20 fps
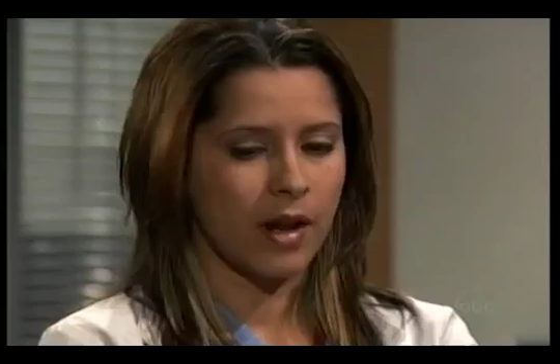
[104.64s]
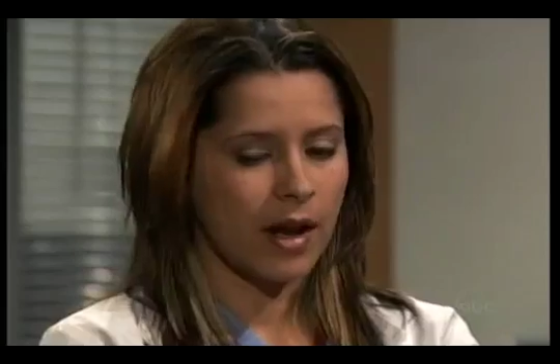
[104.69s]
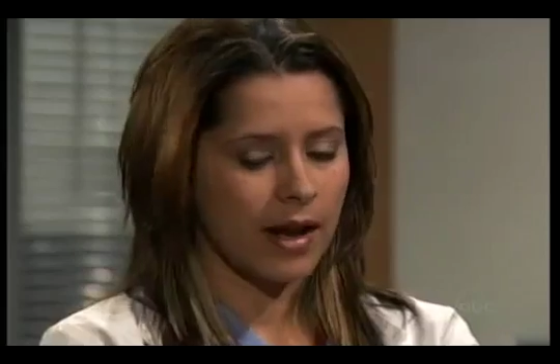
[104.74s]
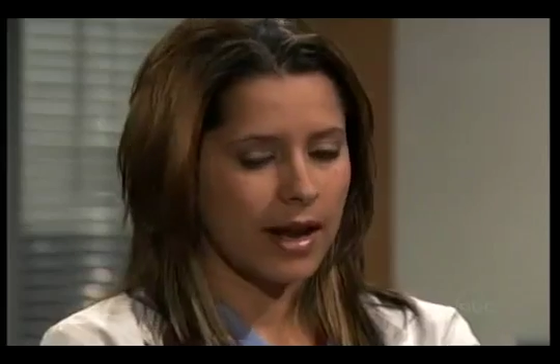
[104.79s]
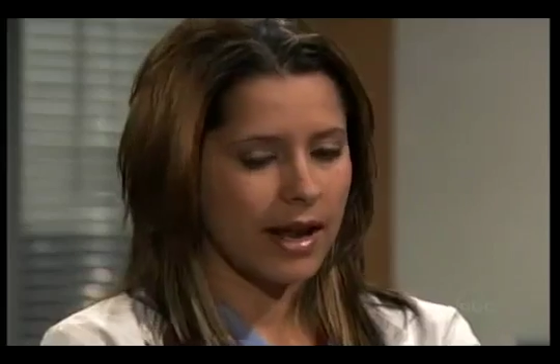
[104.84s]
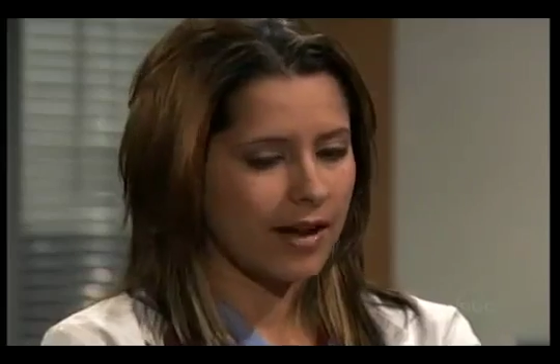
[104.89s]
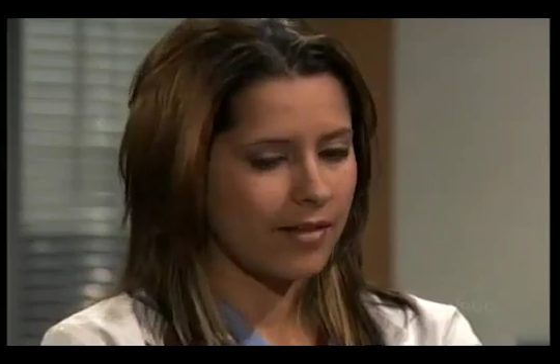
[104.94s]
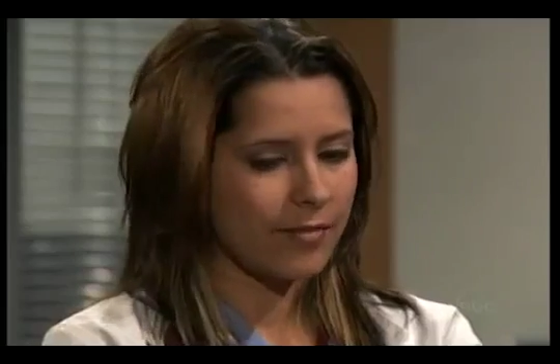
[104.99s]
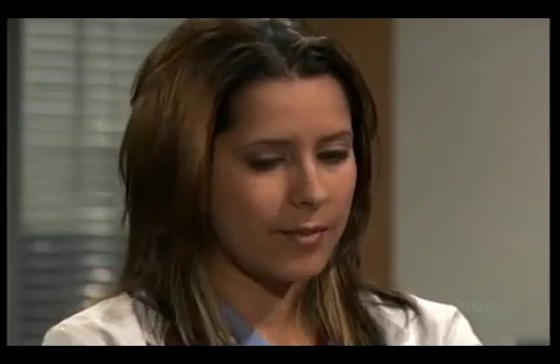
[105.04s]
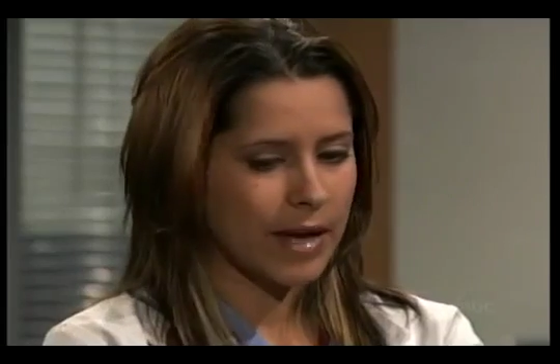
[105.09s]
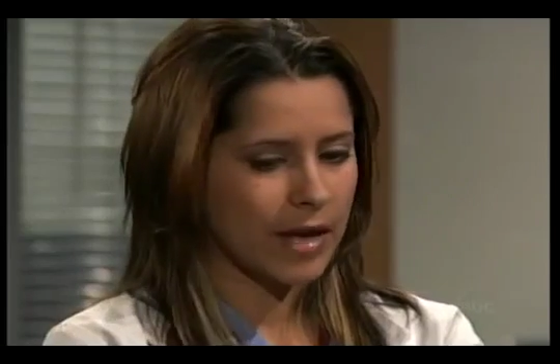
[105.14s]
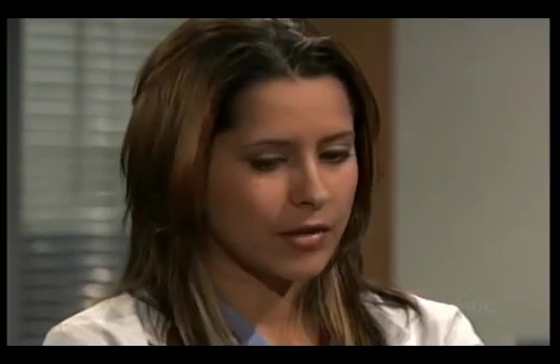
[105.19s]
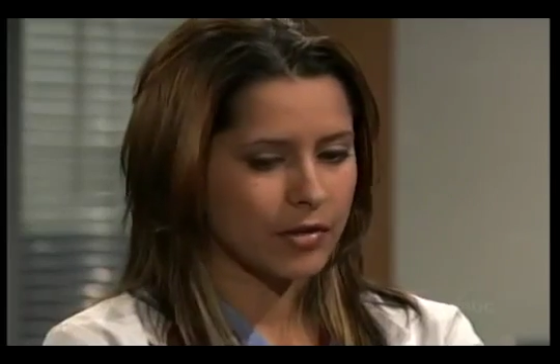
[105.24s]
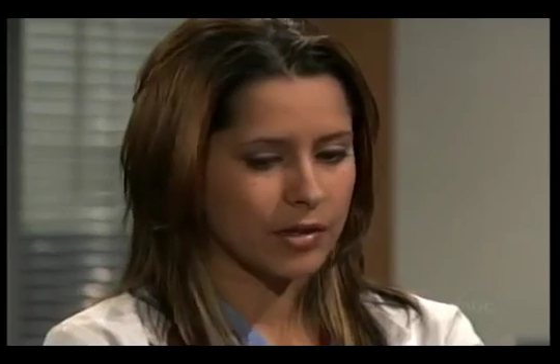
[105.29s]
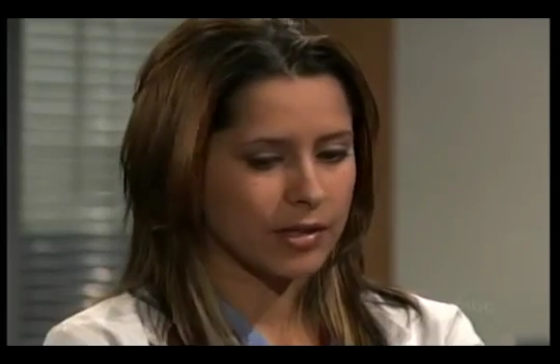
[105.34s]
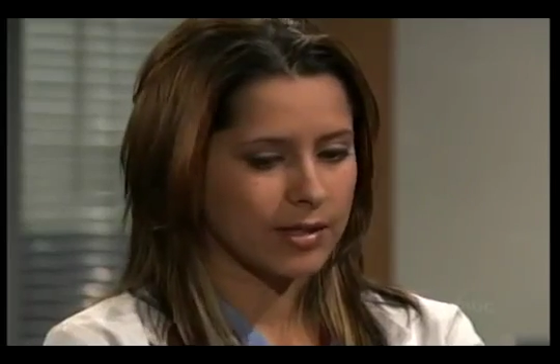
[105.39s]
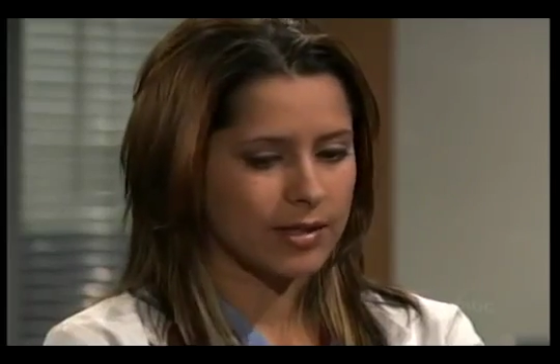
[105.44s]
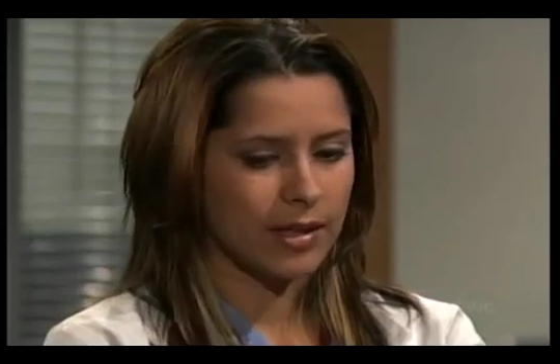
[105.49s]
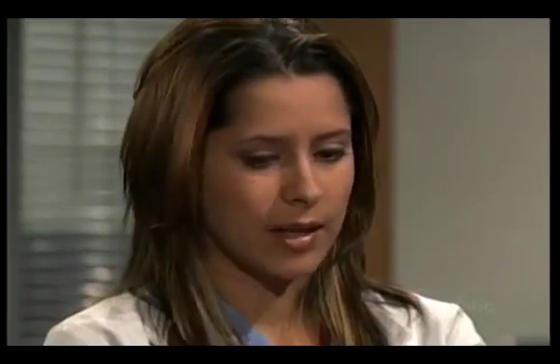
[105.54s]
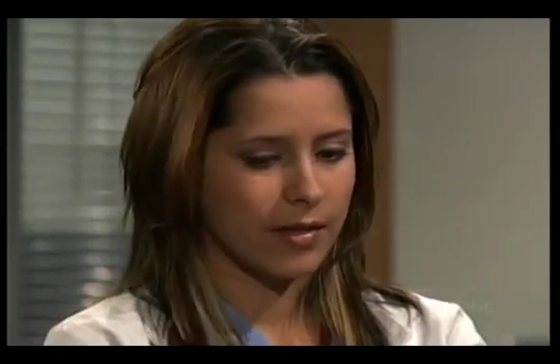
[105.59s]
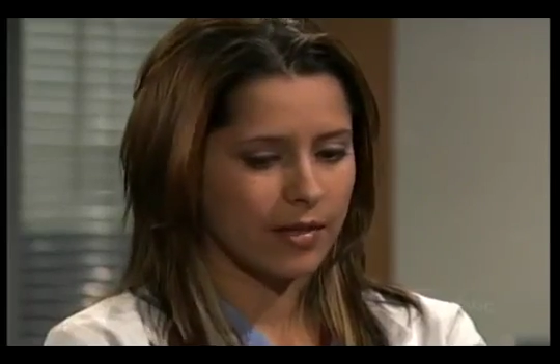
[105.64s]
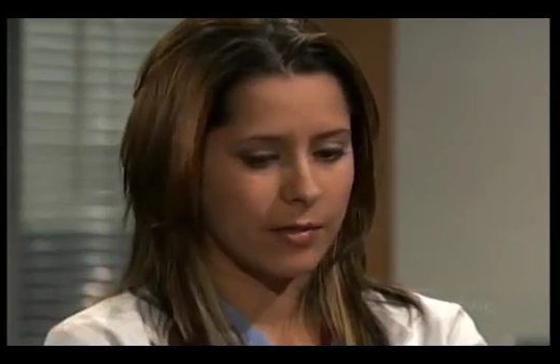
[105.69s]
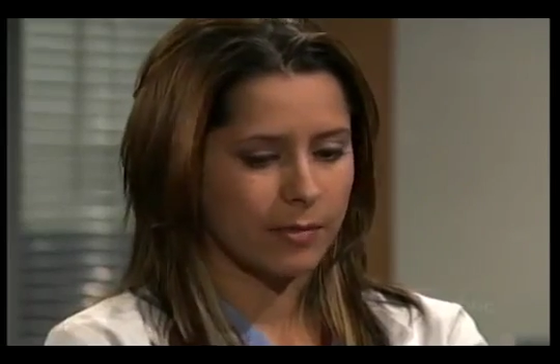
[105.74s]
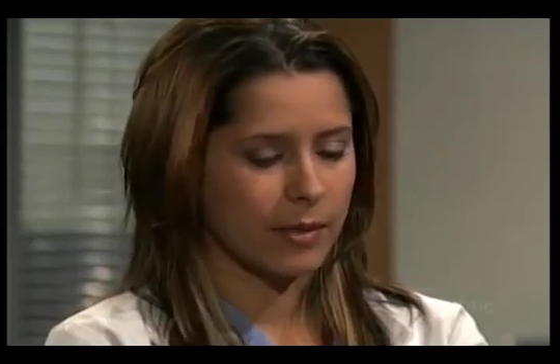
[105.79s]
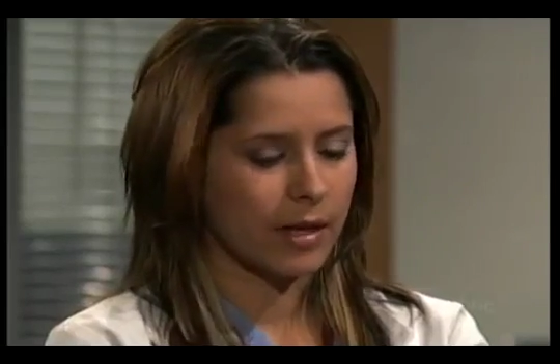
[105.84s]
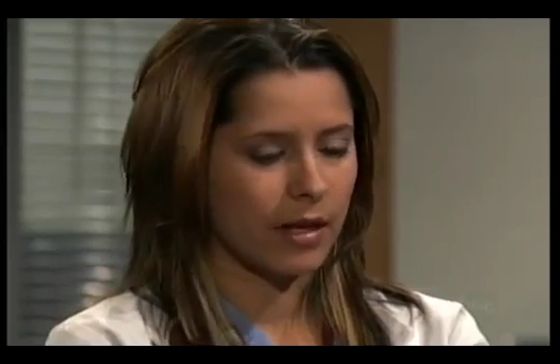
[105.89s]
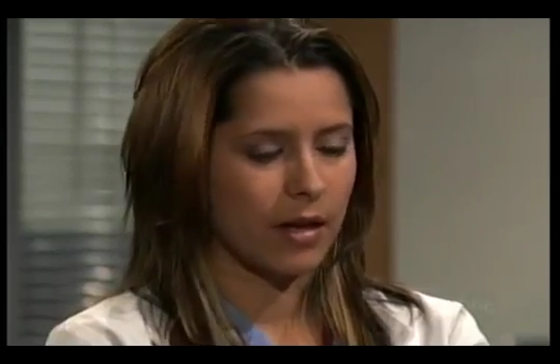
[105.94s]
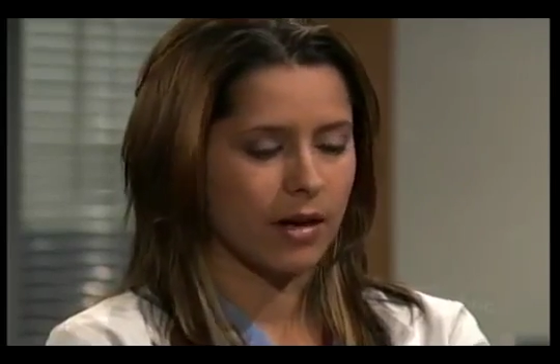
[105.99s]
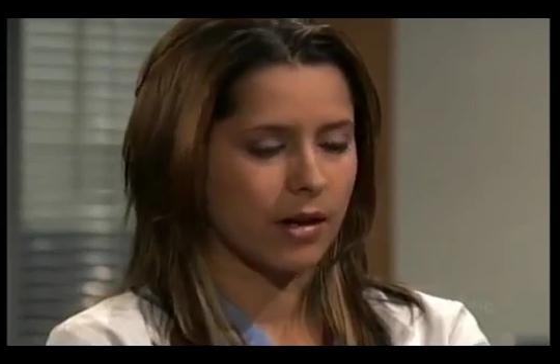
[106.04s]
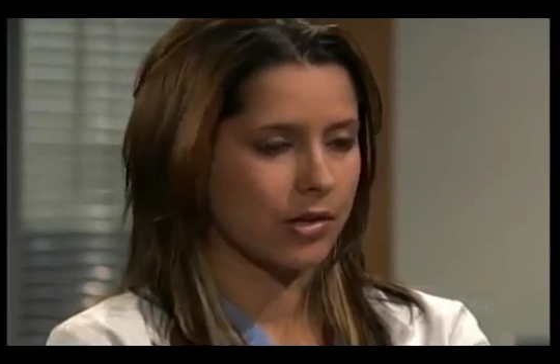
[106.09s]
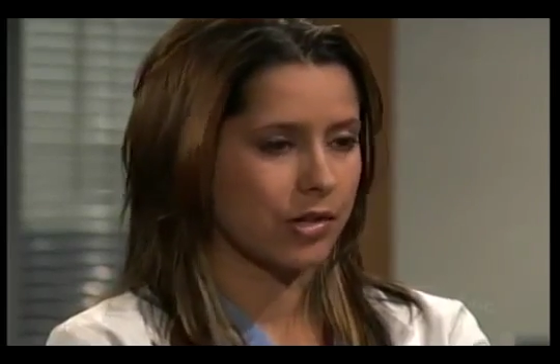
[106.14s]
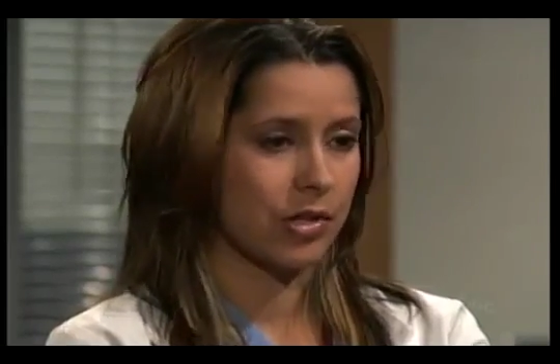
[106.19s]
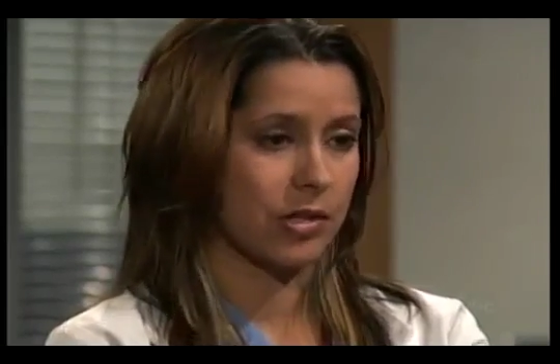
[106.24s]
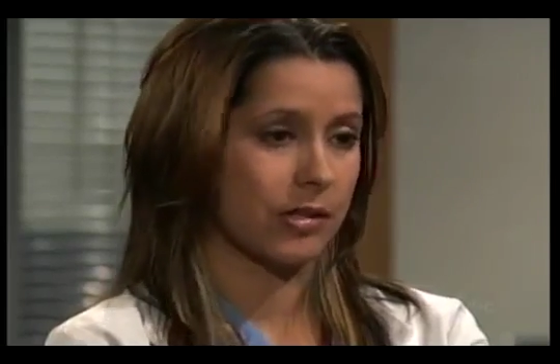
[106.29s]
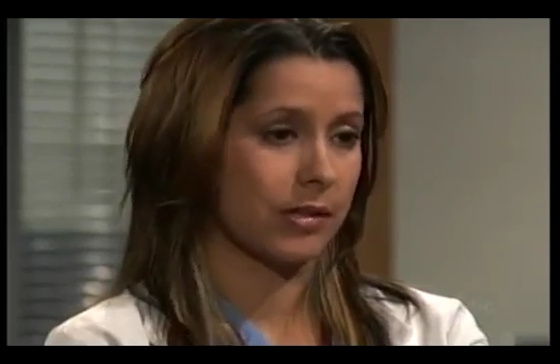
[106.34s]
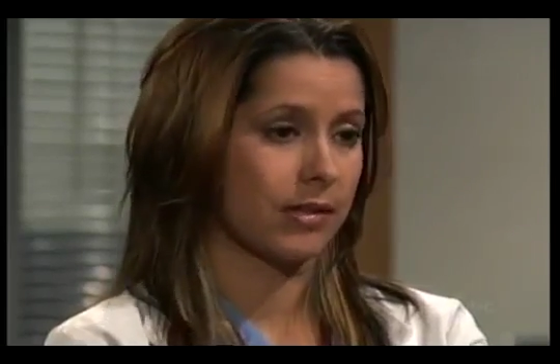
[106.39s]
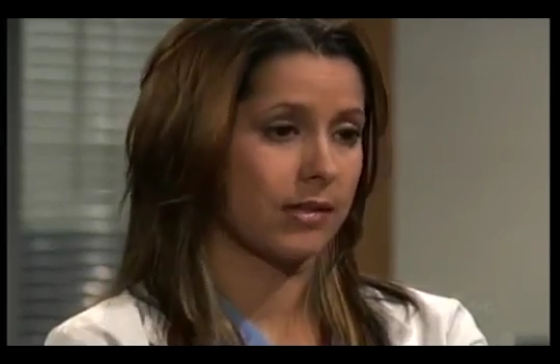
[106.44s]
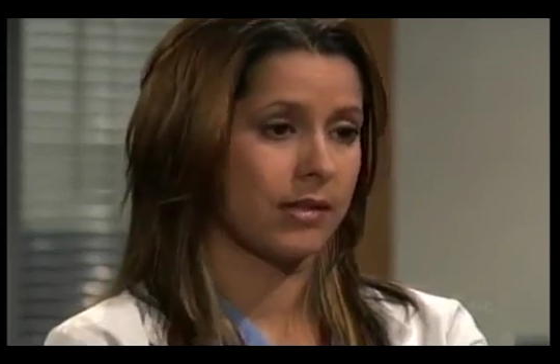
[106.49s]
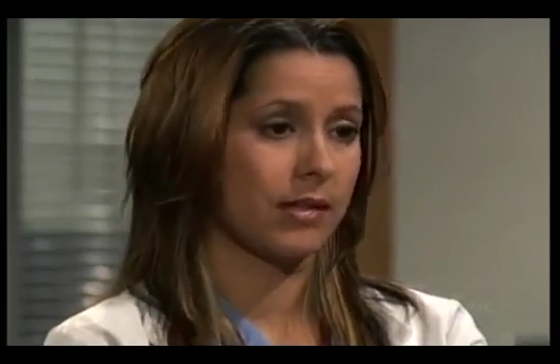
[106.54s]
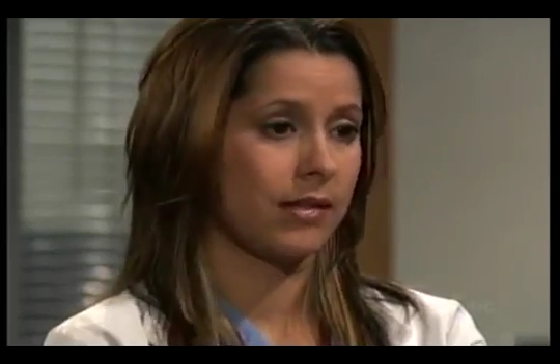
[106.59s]
will not have Patrick's death on my
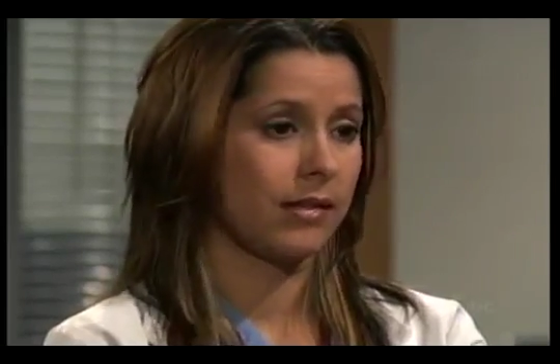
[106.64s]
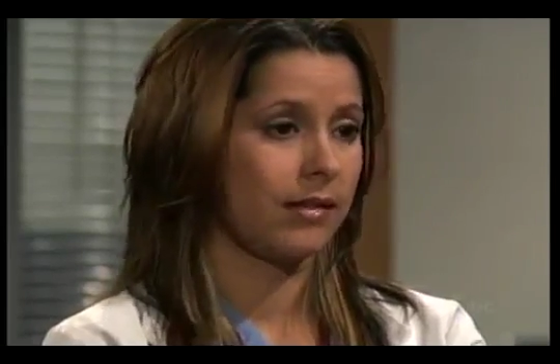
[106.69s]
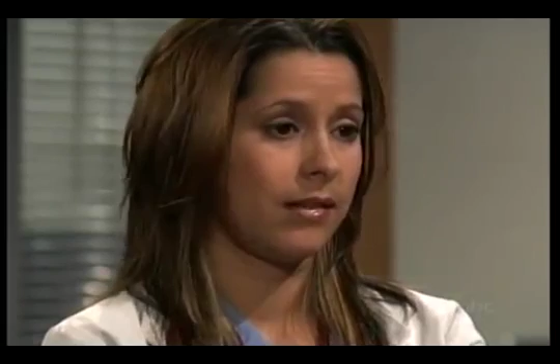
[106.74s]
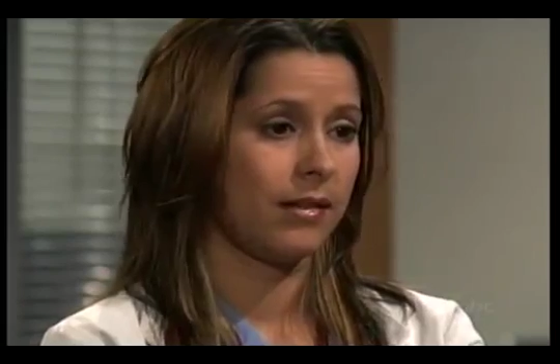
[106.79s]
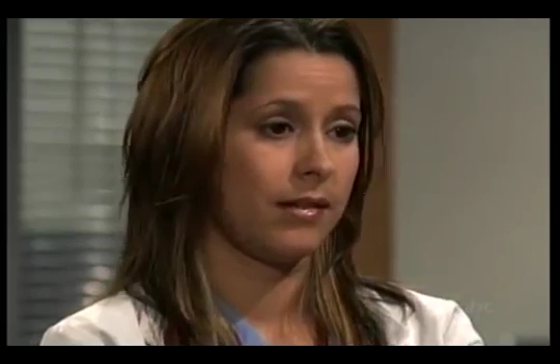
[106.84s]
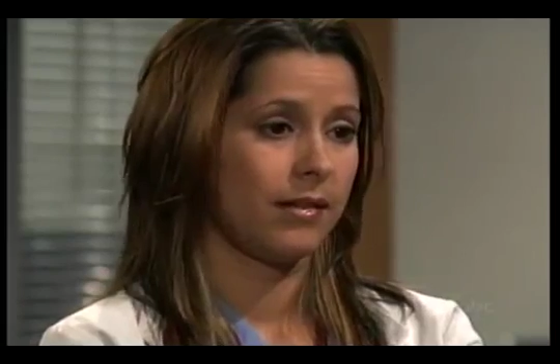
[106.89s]
conscience.